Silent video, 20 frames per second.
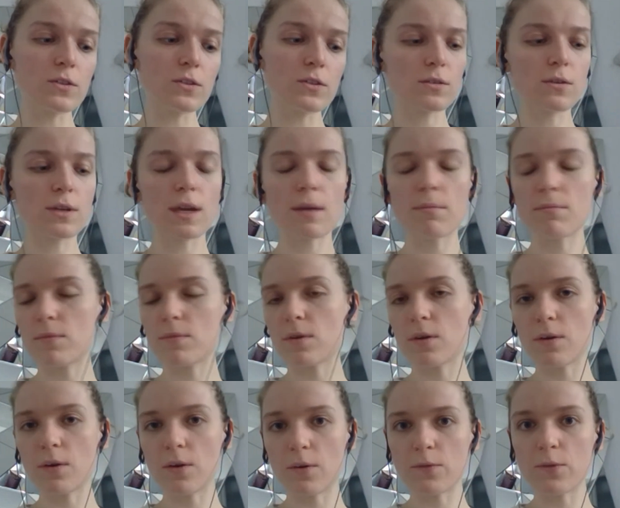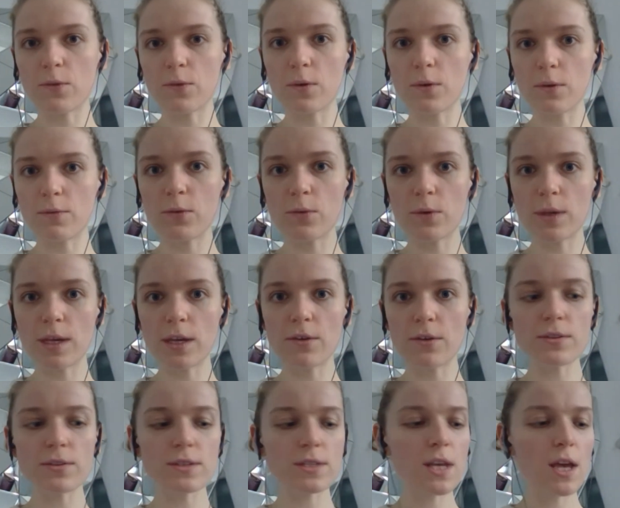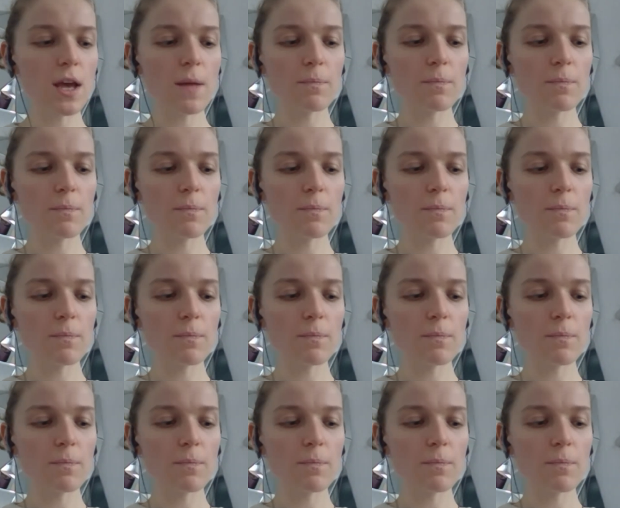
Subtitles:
took him a few years.